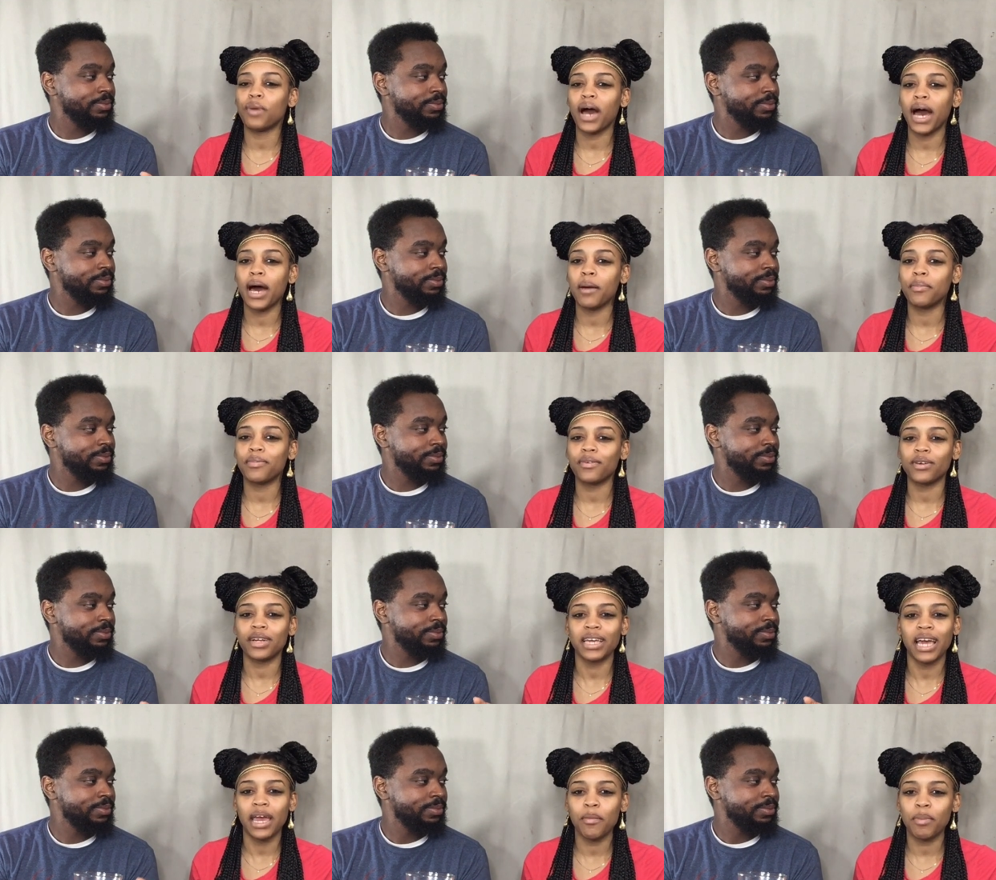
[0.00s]
Speaker 1: Pop or
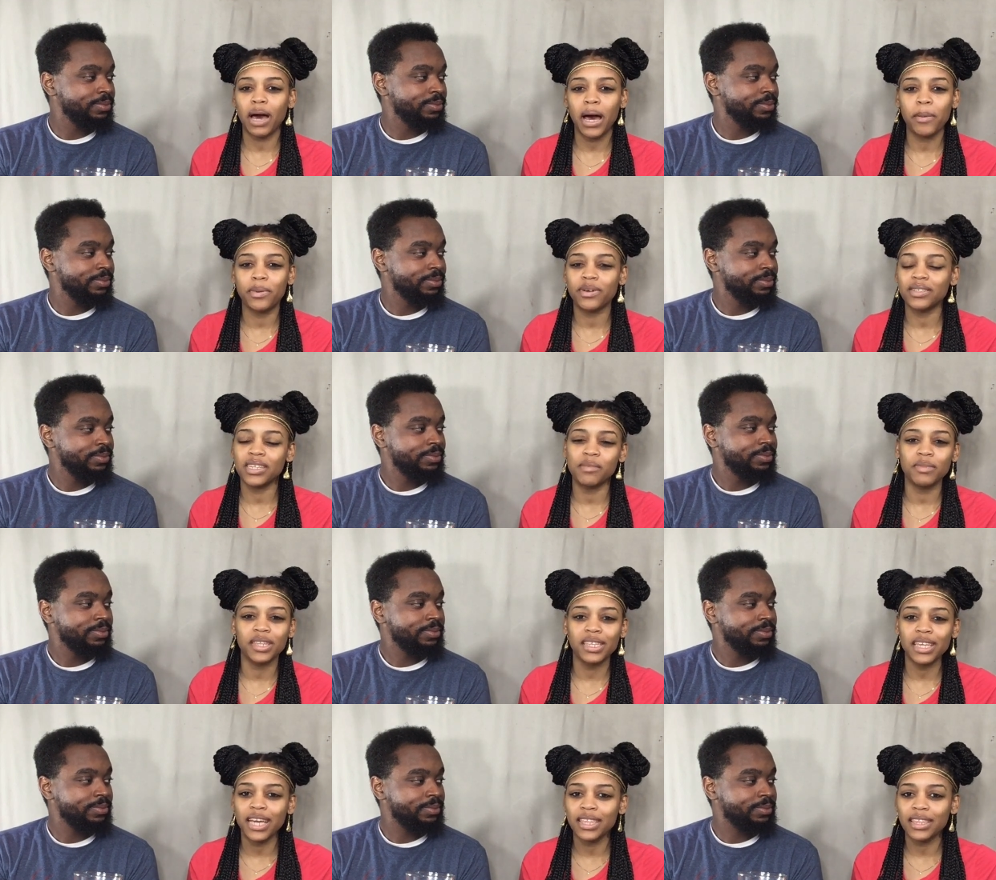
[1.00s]
K-pop or something
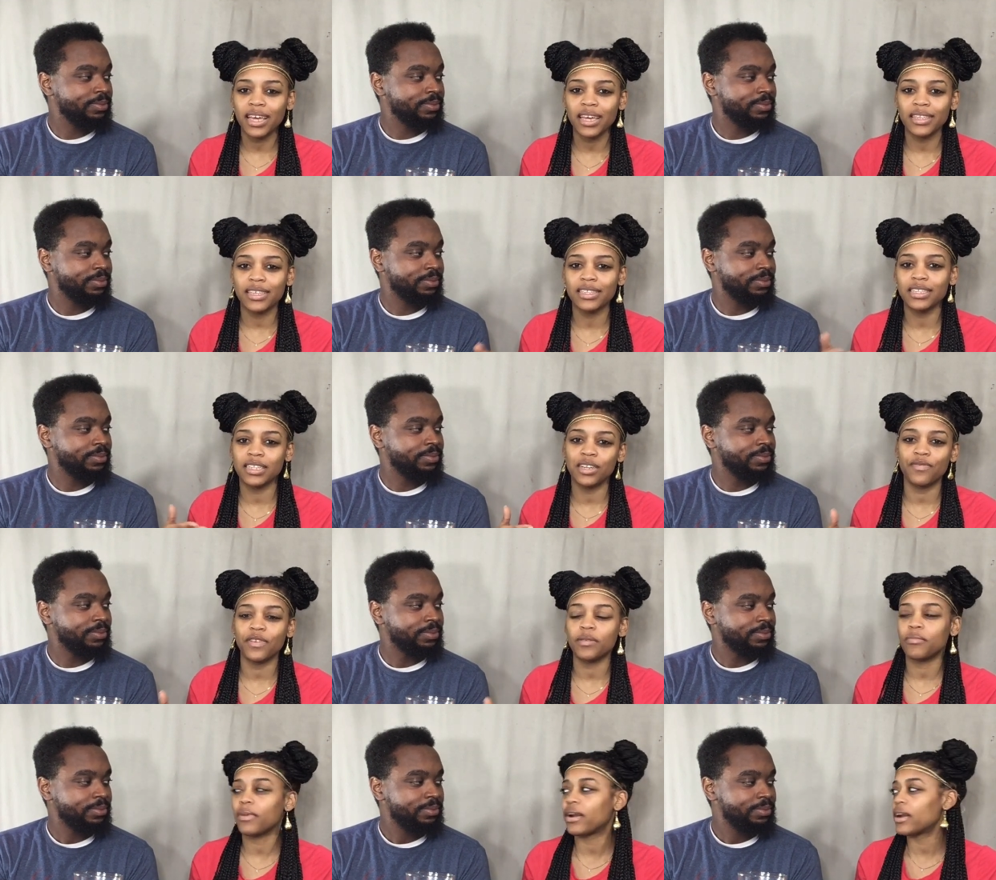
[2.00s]
like that. That's a
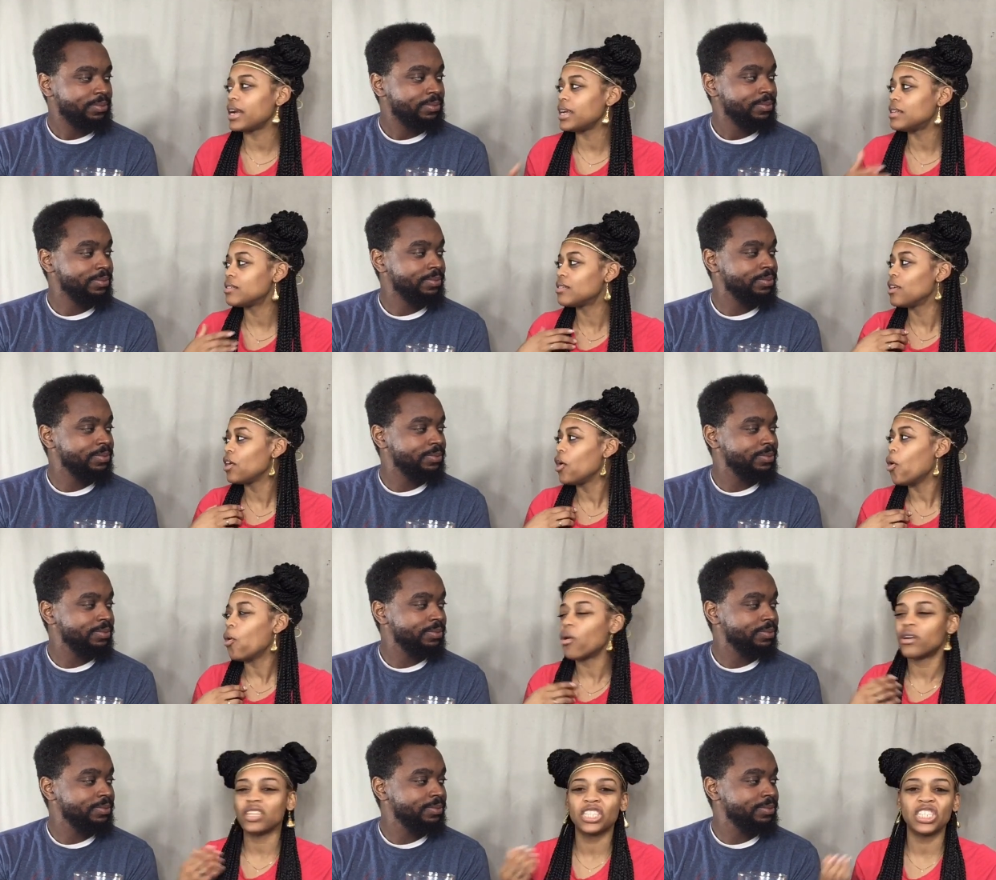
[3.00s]
different brand,
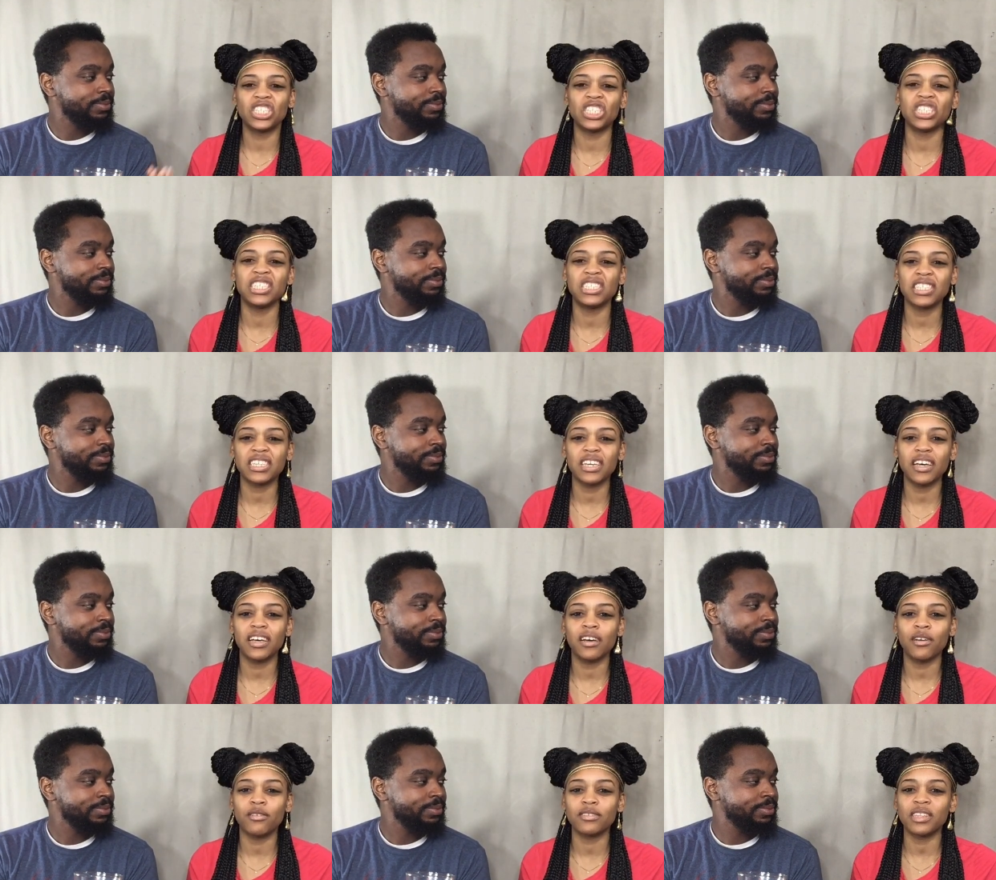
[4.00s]
or
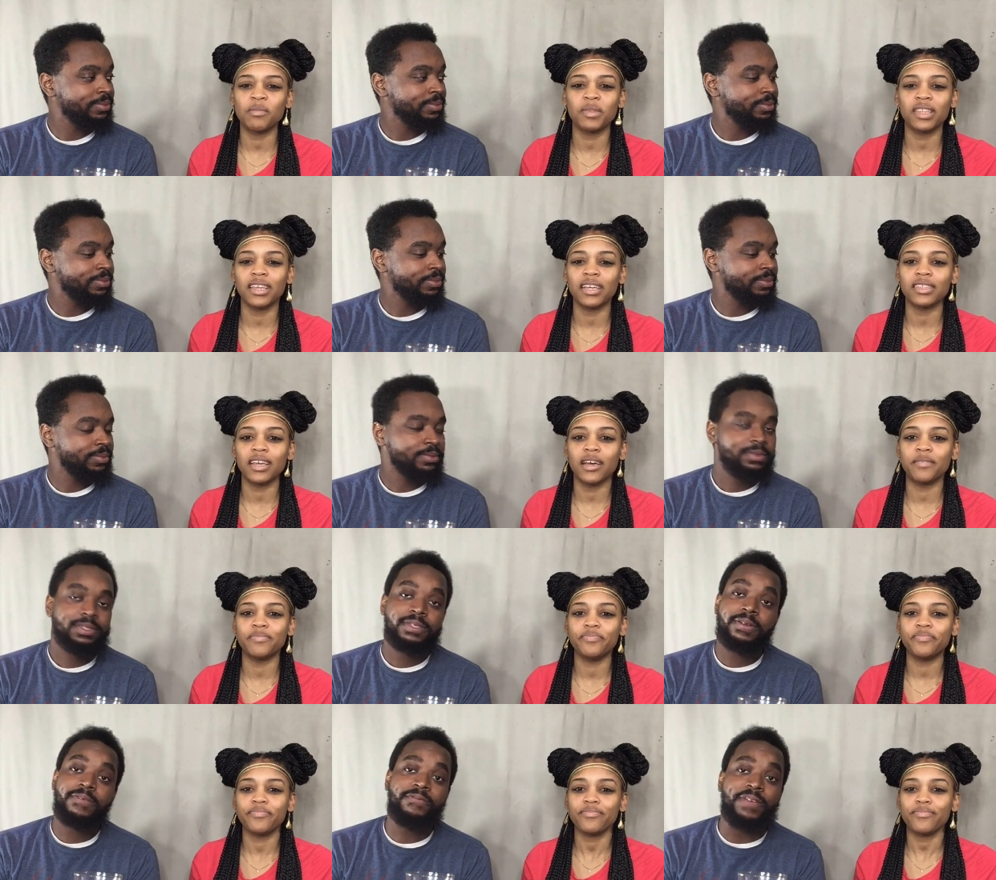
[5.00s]
Shiska or something like that.
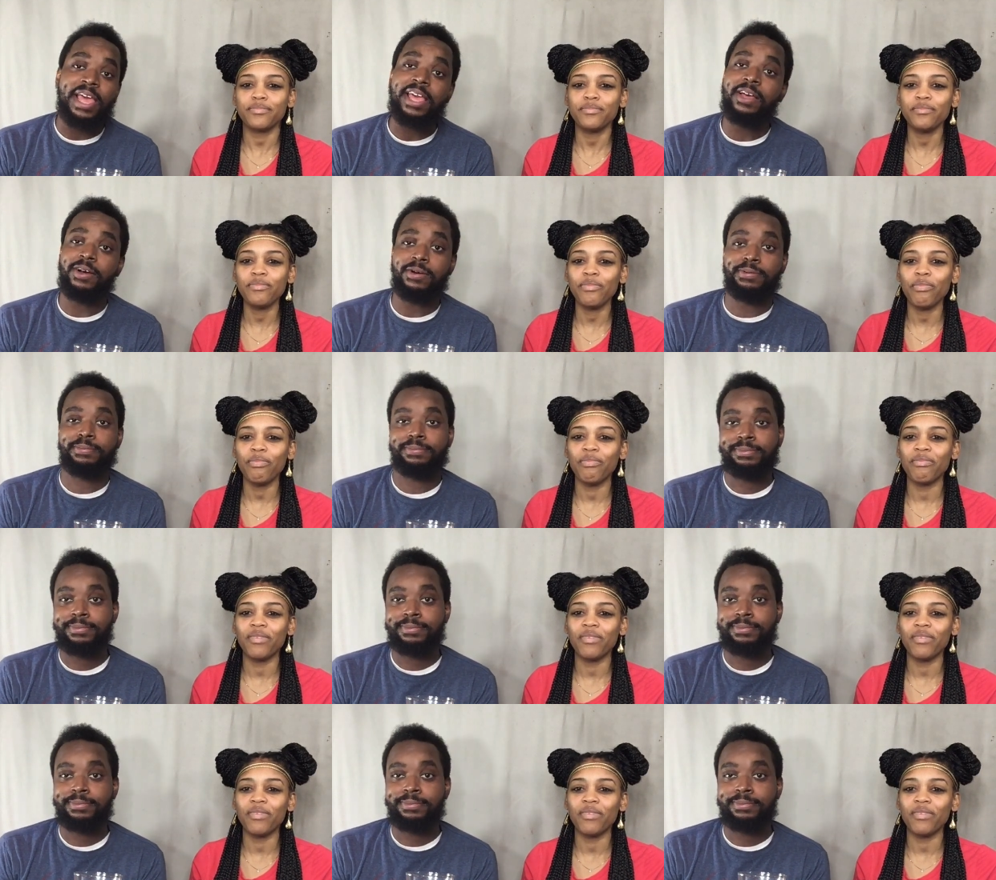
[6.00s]
Faygo.